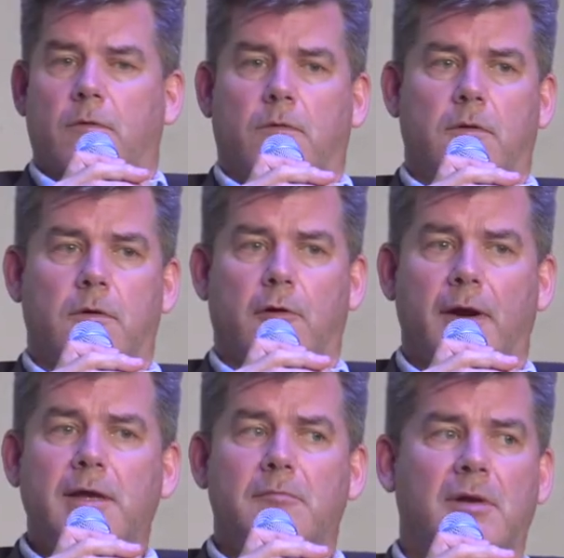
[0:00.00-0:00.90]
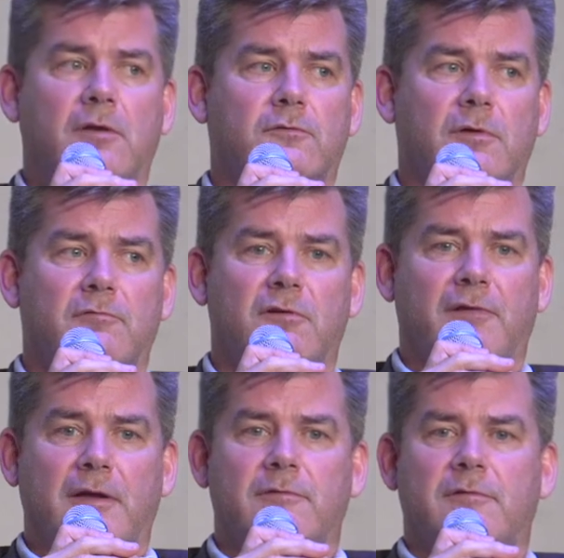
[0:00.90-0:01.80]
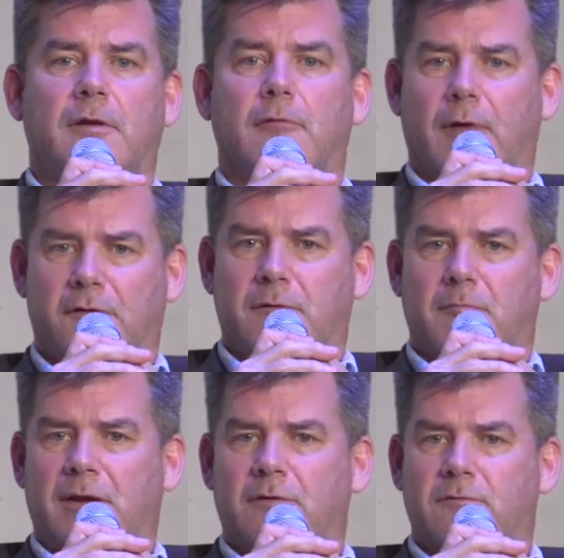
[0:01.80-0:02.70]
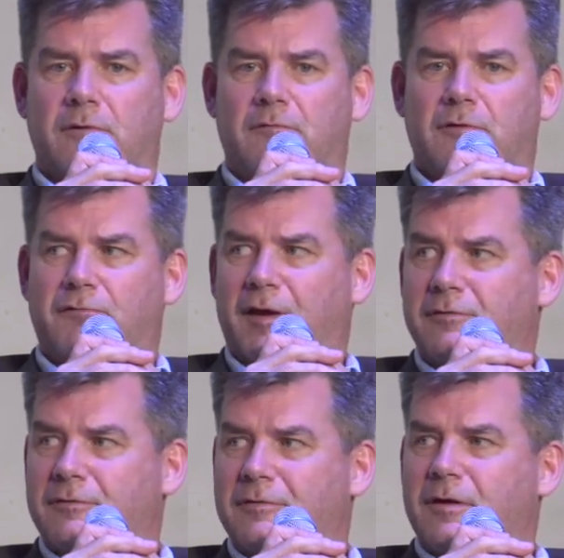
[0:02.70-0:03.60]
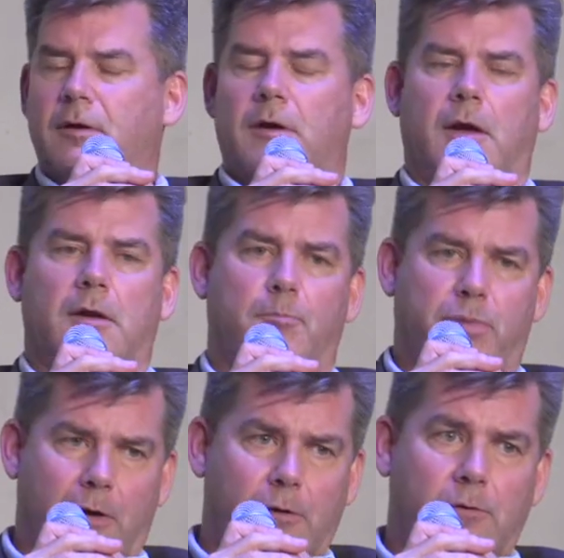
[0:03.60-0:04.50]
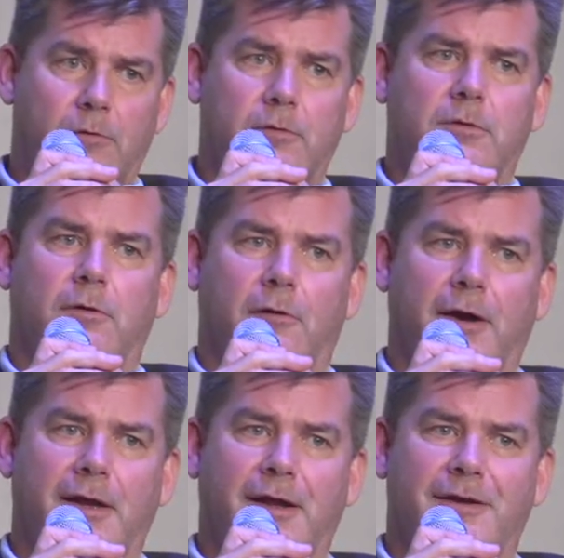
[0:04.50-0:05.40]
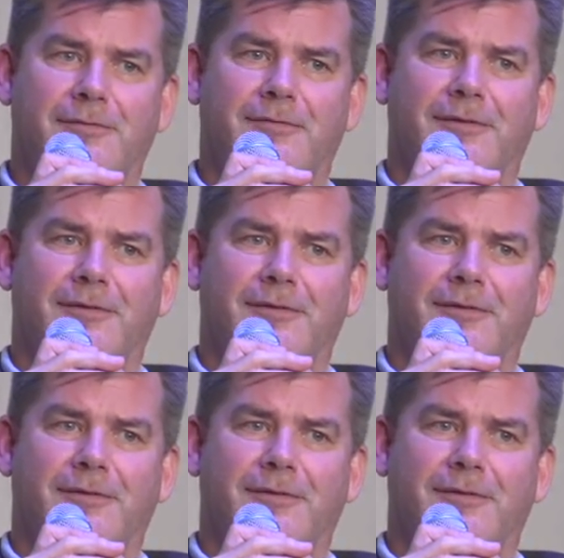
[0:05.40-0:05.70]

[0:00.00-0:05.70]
the Ukrainian Ministry of Defense and the Russian Ministry of Defense, and a pro Ukrainian